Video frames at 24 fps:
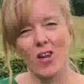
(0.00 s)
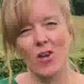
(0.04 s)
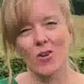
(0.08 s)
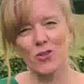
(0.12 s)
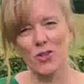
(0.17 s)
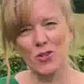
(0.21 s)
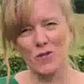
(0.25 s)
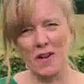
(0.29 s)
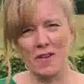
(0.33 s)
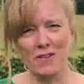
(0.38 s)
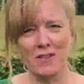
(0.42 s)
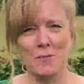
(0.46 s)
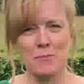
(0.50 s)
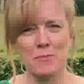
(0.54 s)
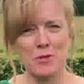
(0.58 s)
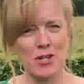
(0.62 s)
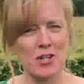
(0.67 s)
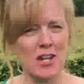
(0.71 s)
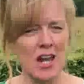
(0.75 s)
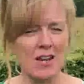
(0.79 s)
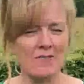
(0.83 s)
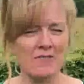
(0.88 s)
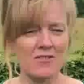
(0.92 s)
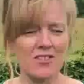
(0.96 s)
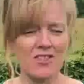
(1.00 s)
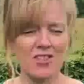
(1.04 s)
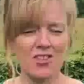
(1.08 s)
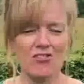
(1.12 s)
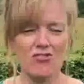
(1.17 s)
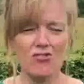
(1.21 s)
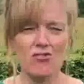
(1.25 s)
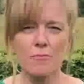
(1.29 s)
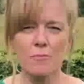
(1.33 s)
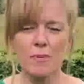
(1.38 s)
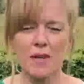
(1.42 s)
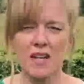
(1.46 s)
lot around Budehaven
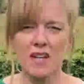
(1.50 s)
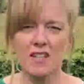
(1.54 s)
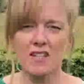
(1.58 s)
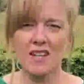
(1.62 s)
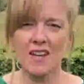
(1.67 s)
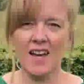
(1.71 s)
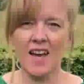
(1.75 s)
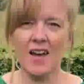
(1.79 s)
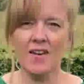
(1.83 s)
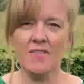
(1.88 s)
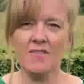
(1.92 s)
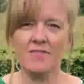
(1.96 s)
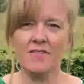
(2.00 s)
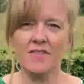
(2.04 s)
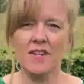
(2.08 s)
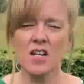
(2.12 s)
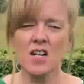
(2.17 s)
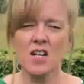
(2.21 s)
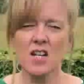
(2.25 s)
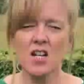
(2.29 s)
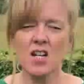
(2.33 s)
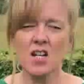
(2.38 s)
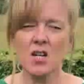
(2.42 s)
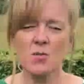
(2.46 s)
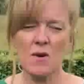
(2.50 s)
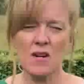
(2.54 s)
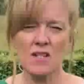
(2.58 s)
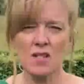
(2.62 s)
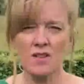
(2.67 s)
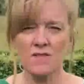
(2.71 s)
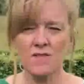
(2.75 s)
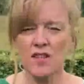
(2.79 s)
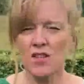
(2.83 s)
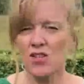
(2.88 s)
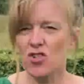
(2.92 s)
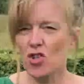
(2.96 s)
School because I have quite a
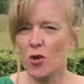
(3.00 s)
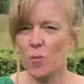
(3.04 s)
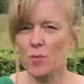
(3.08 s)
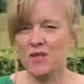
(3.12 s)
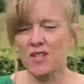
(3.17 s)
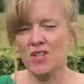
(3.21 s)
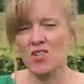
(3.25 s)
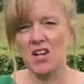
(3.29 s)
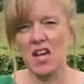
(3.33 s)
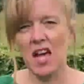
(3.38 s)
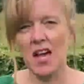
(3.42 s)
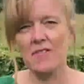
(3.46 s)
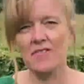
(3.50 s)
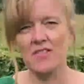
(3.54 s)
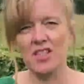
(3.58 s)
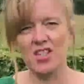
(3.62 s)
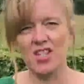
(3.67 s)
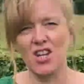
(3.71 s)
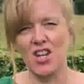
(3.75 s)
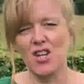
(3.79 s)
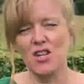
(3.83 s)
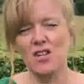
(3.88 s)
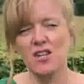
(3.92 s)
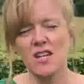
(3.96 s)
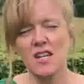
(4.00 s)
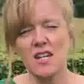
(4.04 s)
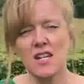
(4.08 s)
few jobs that I have to do